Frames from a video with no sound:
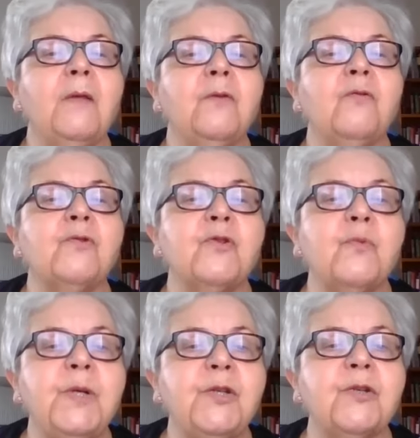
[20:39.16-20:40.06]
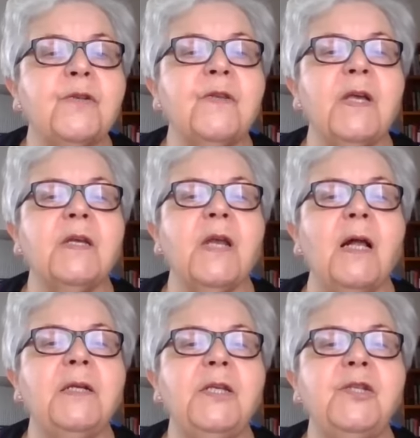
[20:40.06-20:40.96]
and who switch their
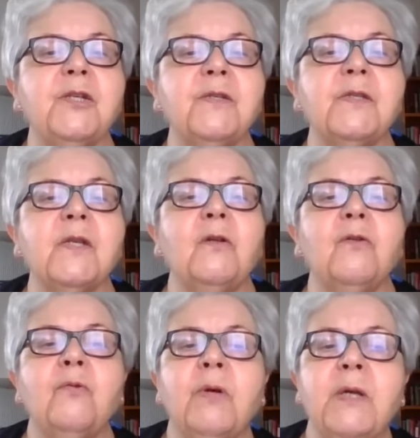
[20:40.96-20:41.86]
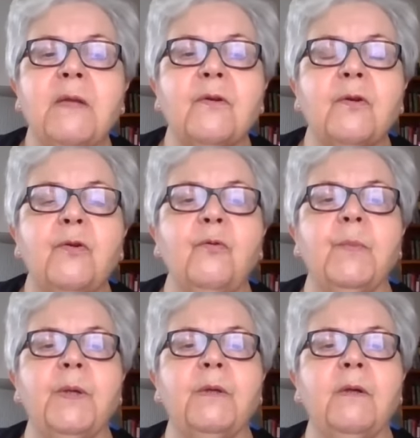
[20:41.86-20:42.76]
allegiance to another
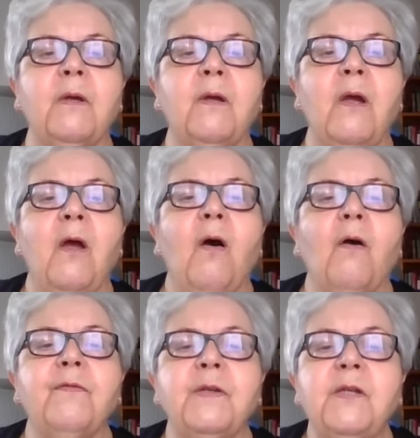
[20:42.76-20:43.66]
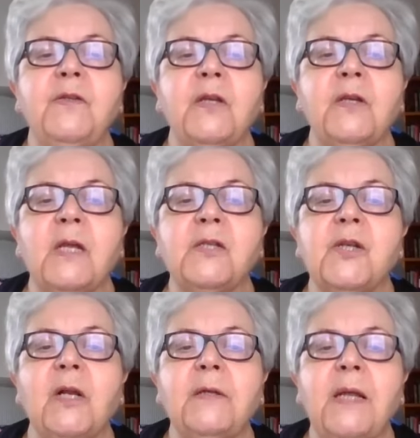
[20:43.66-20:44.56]
human, of an
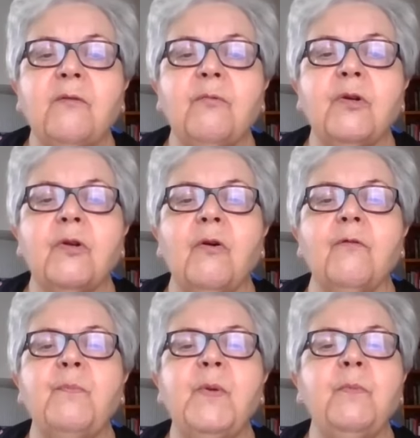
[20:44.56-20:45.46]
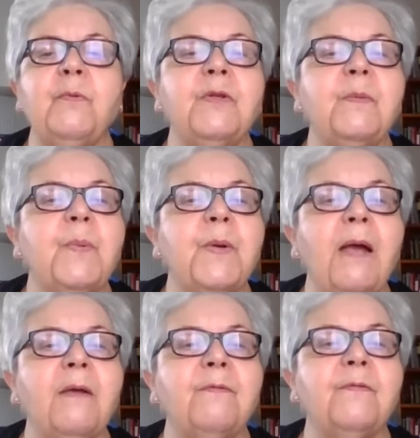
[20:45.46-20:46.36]
international network of people
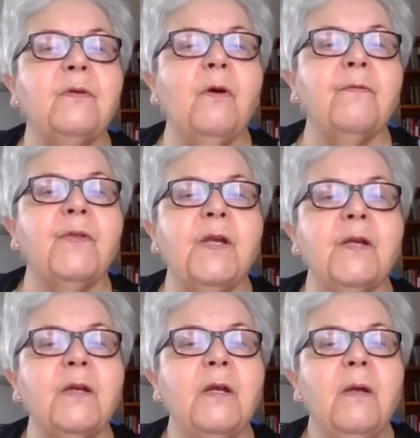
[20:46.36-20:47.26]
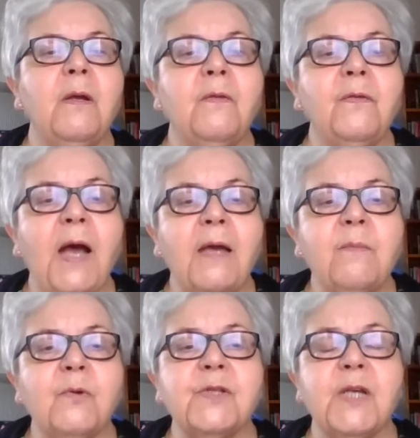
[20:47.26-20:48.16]
deprived of their
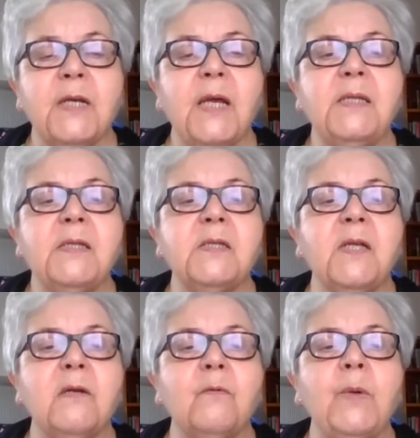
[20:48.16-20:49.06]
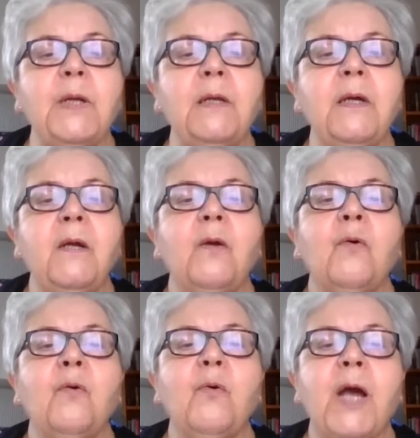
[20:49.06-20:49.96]
daemons against their will,
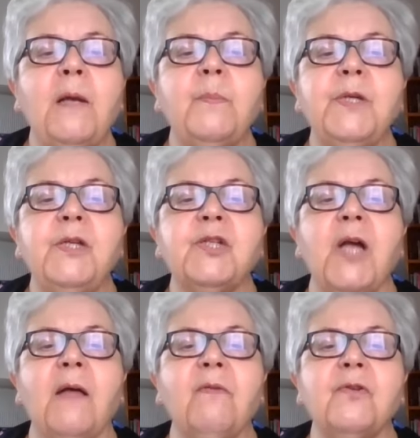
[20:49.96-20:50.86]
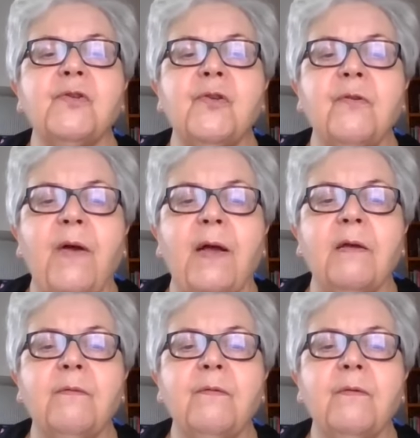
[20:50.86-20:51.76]
who help each other
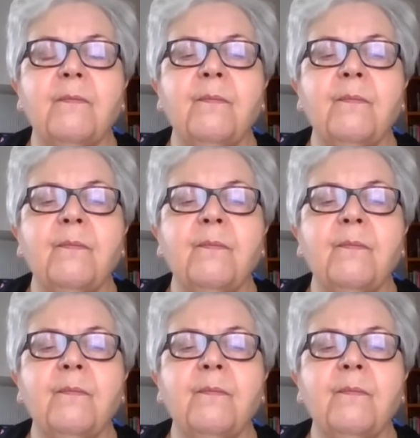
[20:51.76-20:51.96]
survive,